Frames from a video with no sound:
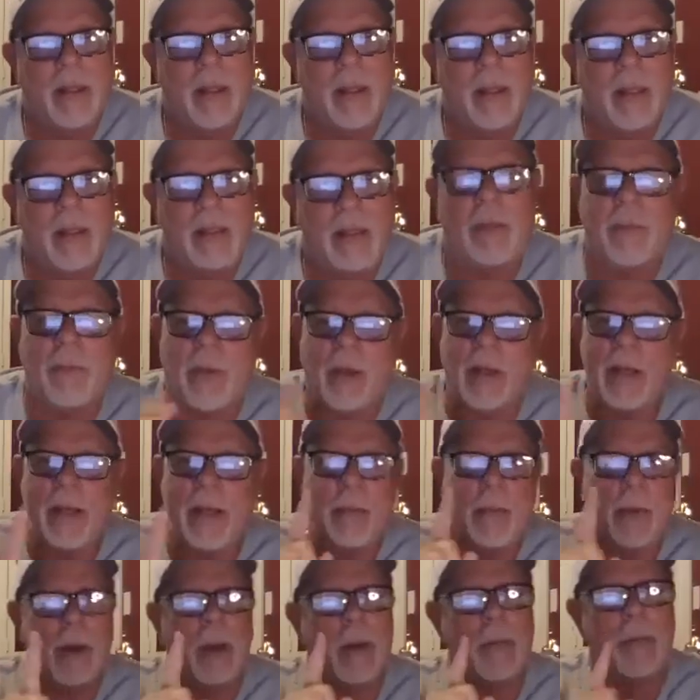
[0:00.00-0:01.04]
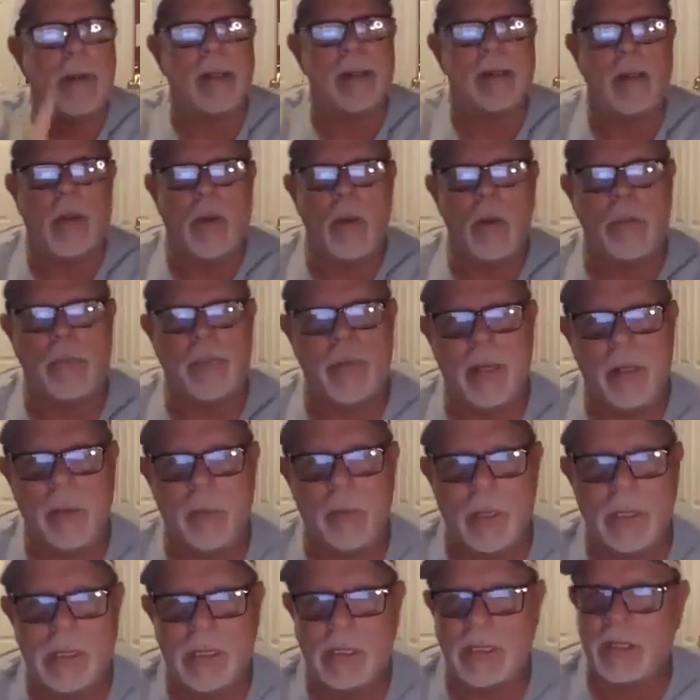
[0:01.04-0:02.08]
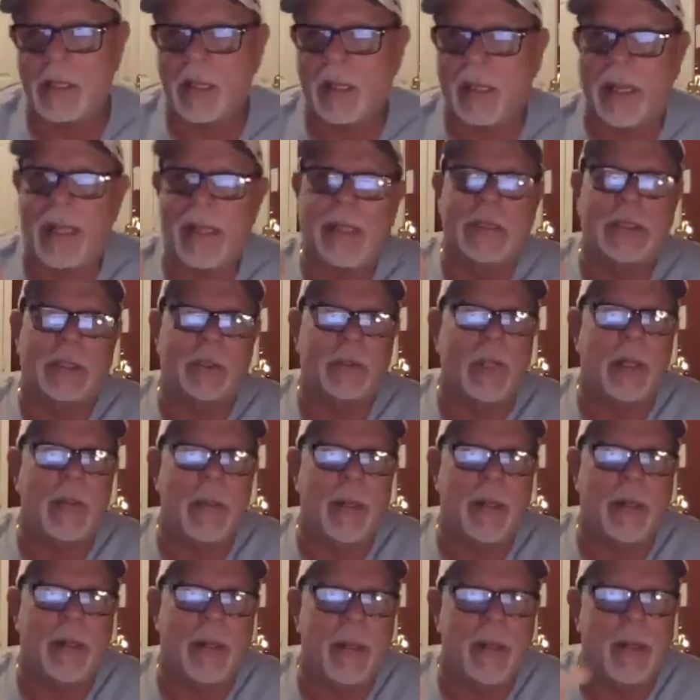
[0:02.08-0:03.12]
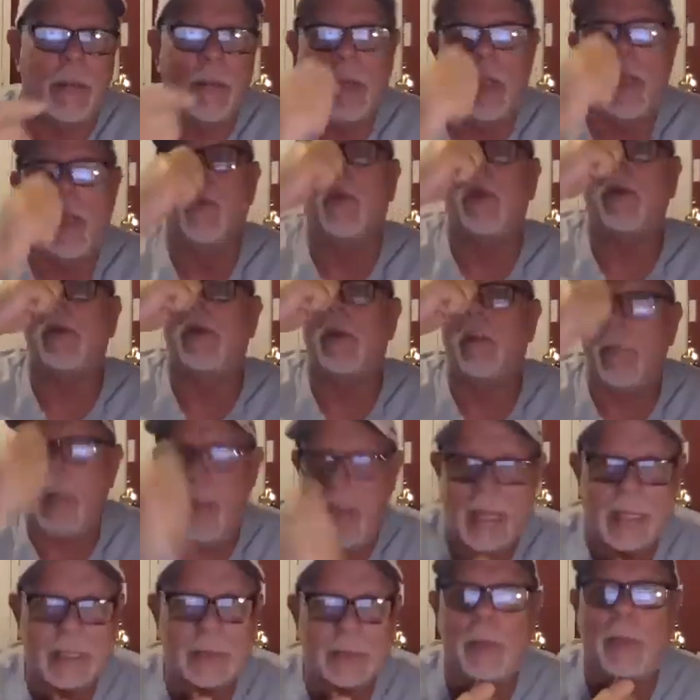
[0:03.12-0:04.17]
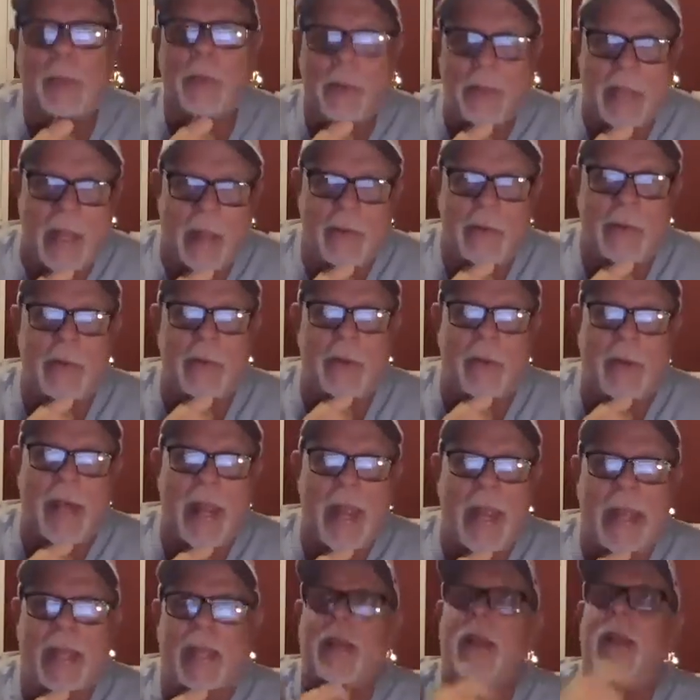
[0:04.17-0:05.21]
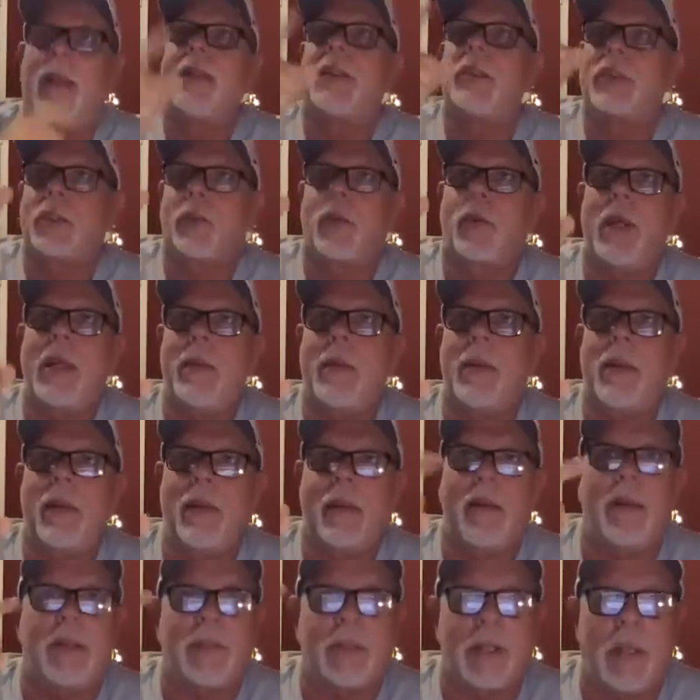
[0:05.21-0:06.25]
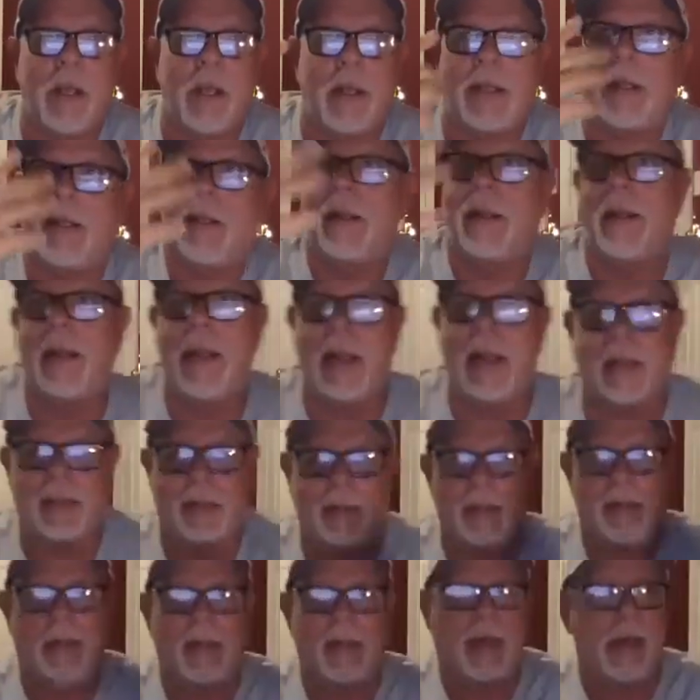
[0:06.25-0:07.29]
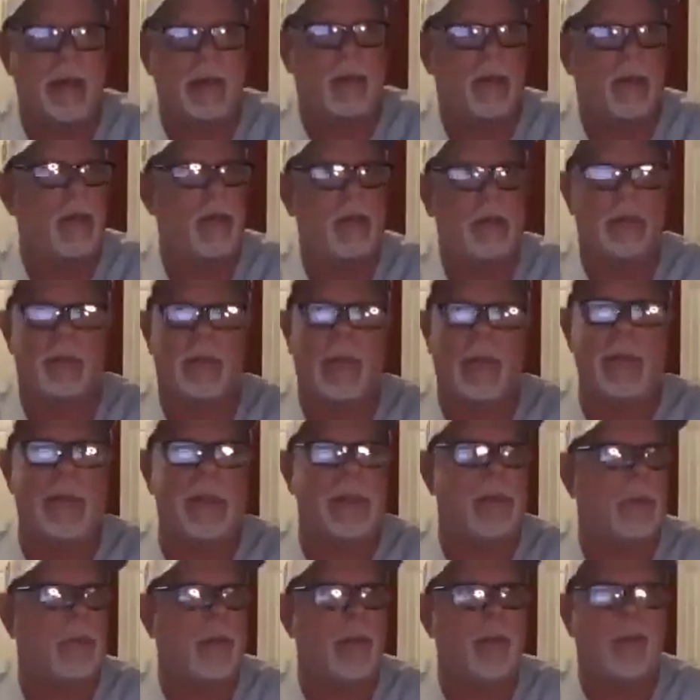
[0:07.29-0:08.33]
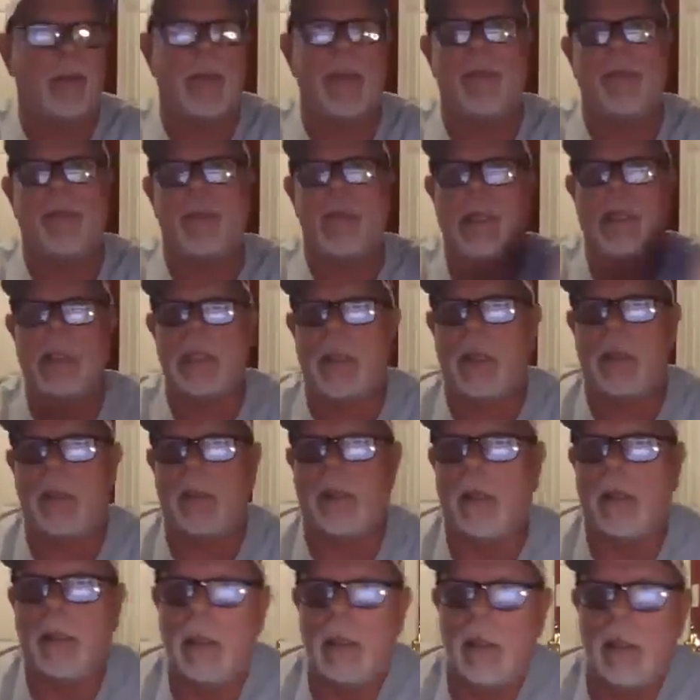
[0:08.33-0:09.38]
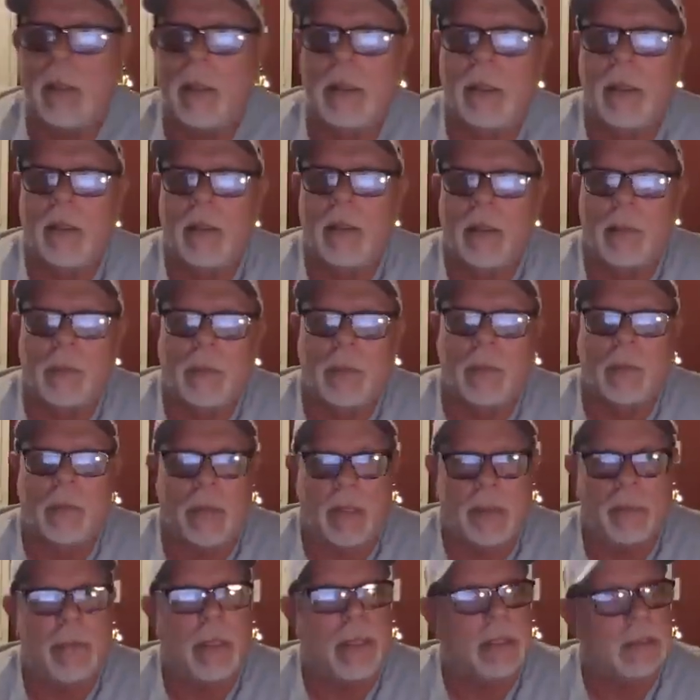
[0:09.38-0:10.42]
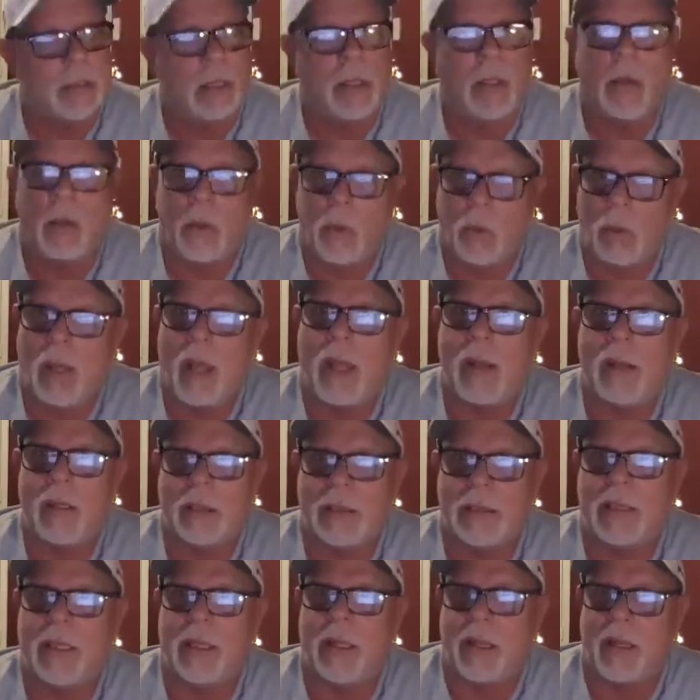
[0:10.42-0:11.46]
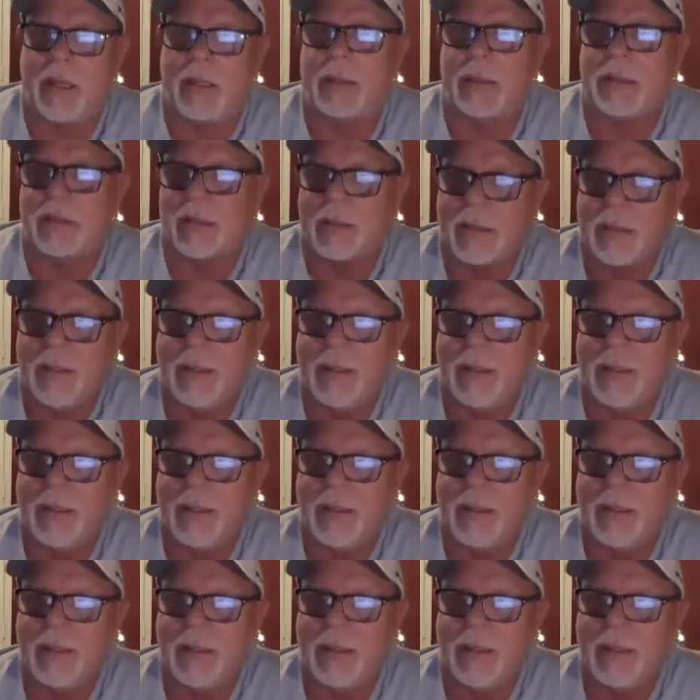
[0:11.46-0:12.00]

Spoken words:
The funny part about the whole thing was the lady screaming at him with her mask pulled down on her neck, screaming, and they're talking, and they're like, I don't know, maybe 3 feet from each other. Well, that makes a whole lot of sense.